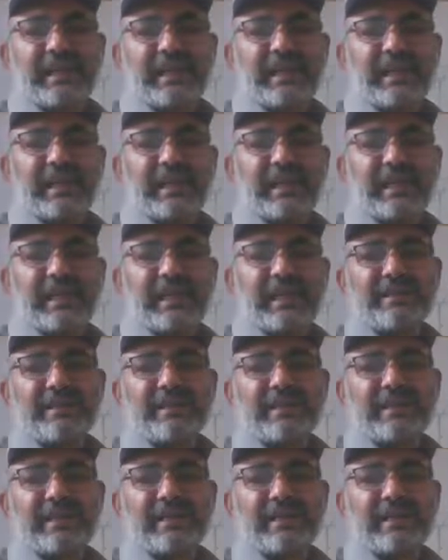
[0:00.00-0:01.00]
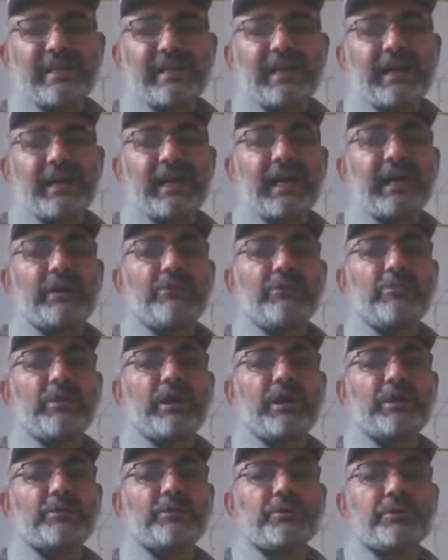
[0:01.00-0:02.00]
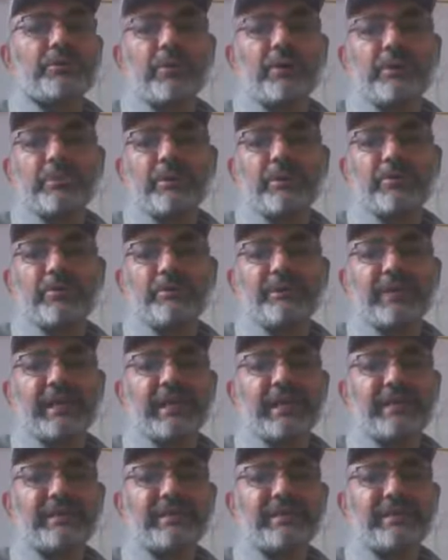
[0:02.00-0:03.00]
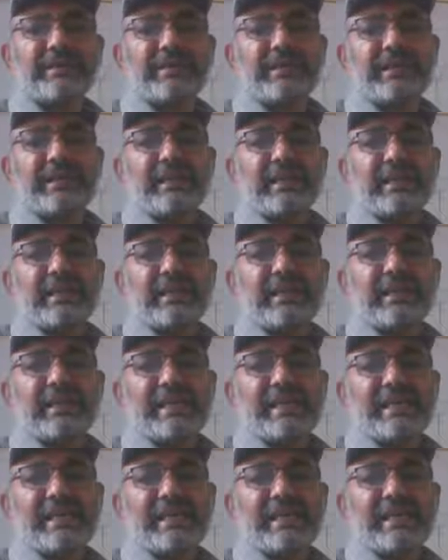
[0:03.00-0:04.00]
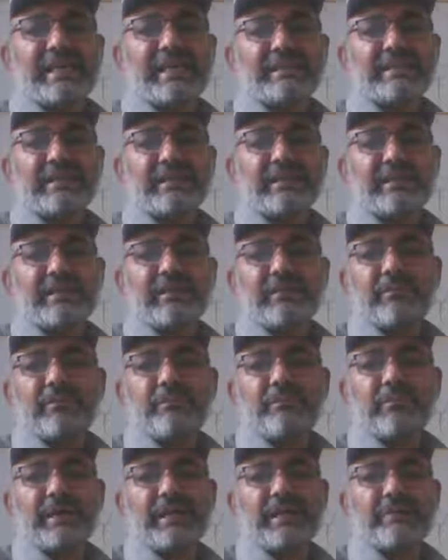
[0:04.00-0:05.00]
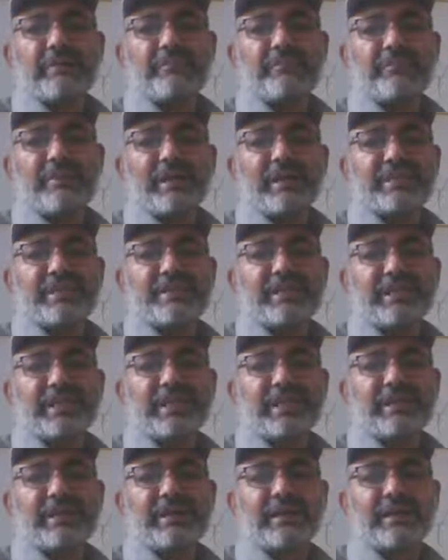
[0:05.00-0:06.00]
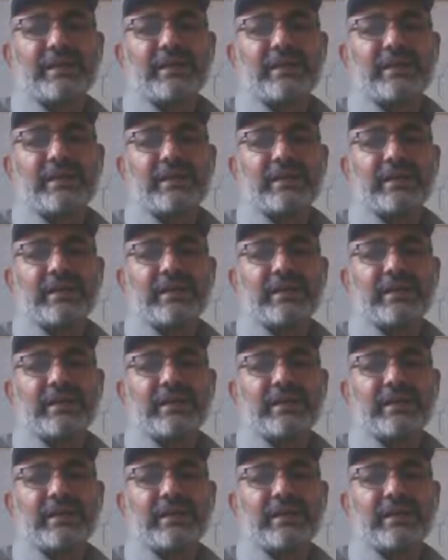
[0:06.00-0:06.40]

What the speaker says: and I want to know about that is by matching